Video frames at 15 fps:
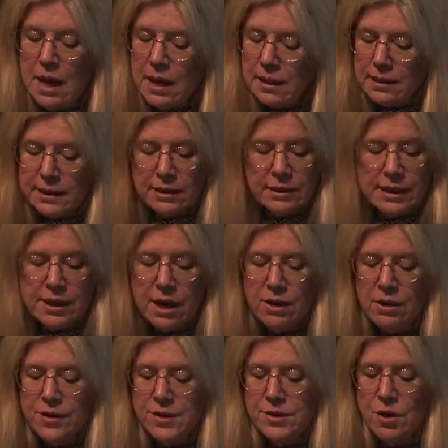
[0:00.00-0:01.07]
Clearly not all
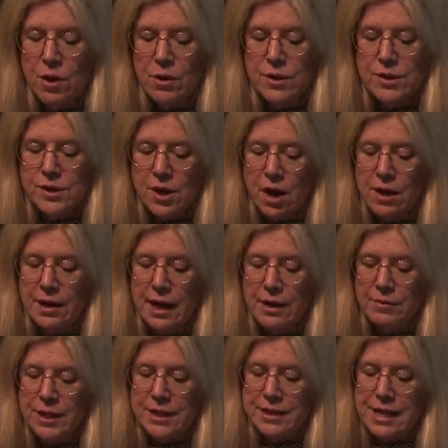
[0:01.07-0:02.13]
the songs sung and
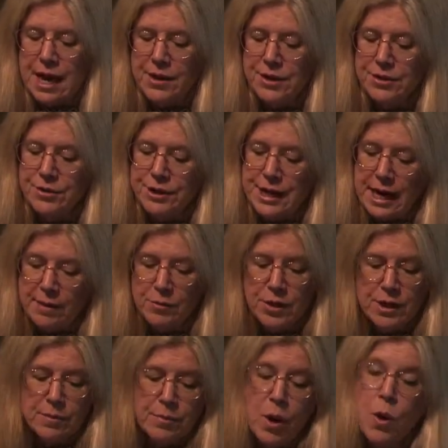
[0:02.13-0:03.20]
written down in her name were
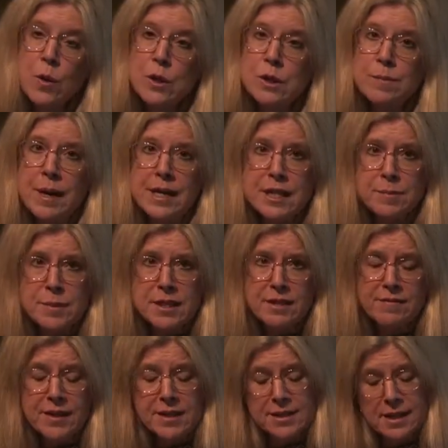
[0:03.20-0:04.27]
composed by a
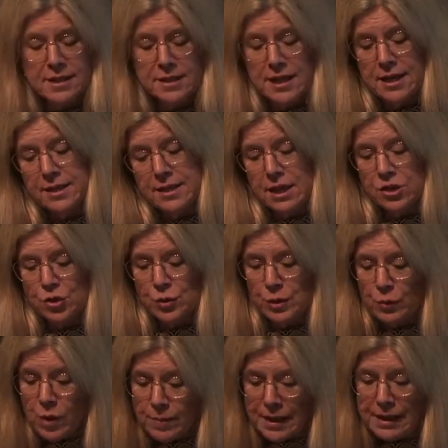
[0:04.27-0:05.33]
specific sixteenth century
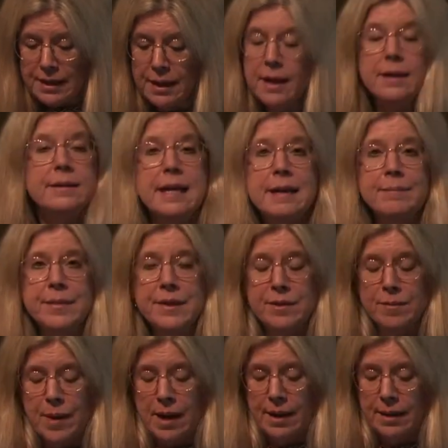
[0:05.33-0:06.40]
woman named
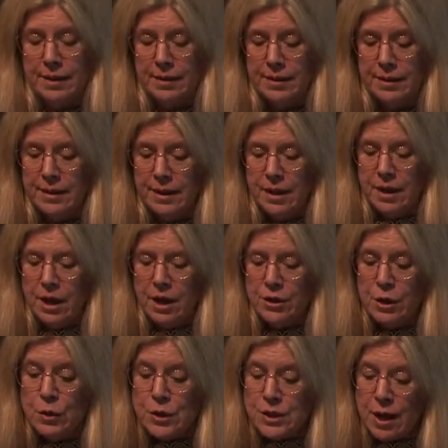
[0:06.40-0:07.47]
Mirabai,
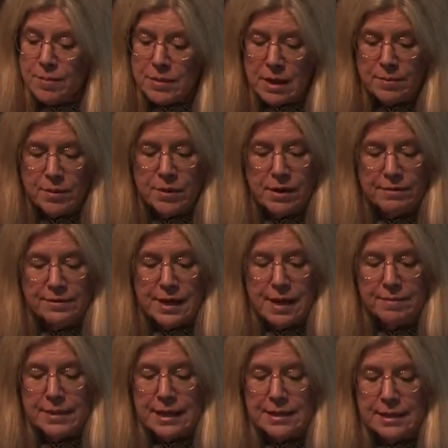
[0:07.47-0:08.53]
though some number of
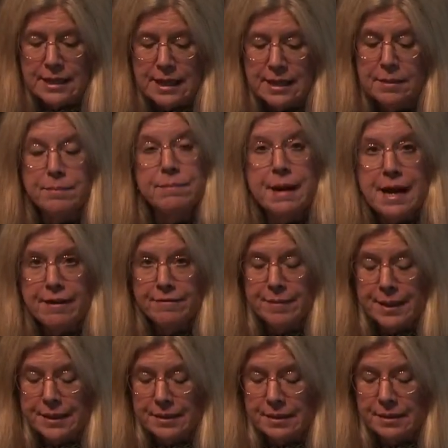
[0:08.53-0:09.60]
them indeed may have been,
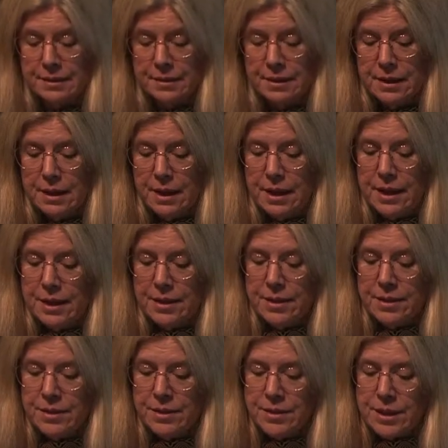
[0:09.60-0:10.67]

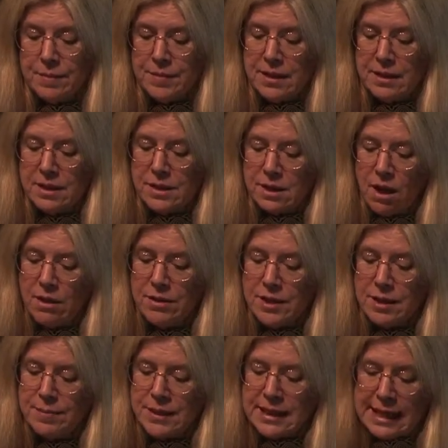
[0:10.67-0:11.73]
something that scholars
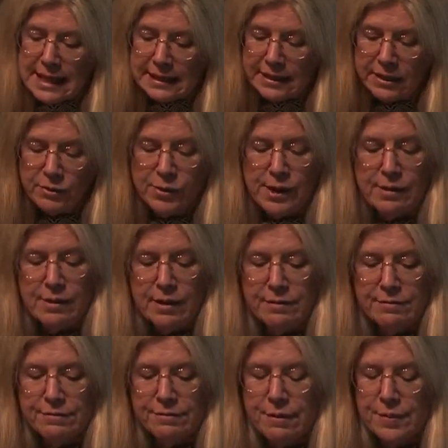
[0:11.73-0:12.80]
have been keenly aware of
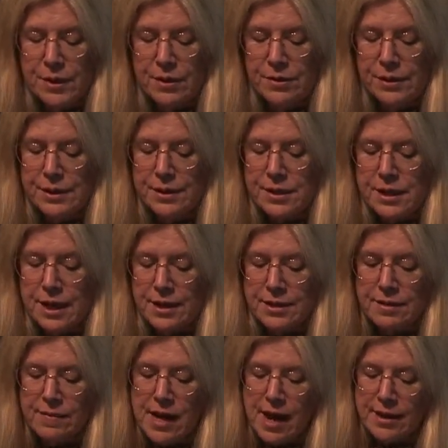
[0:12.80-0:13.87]
from the earliest days
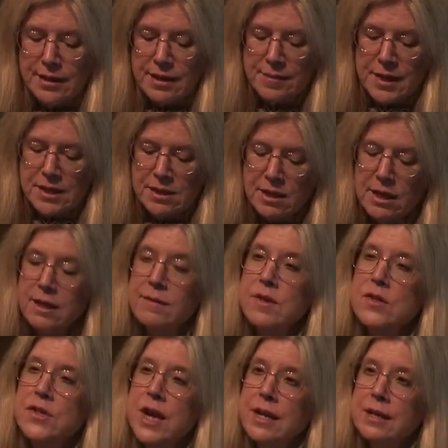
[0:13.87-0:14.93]
of the academic study of the
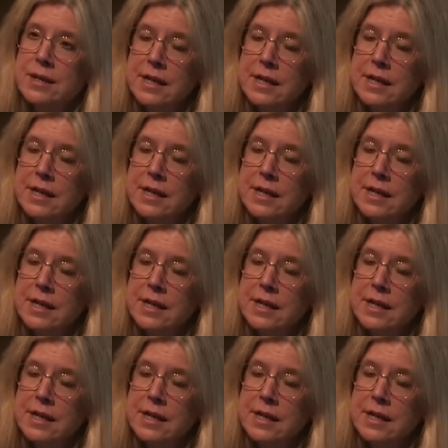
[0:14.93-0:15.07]
saint in the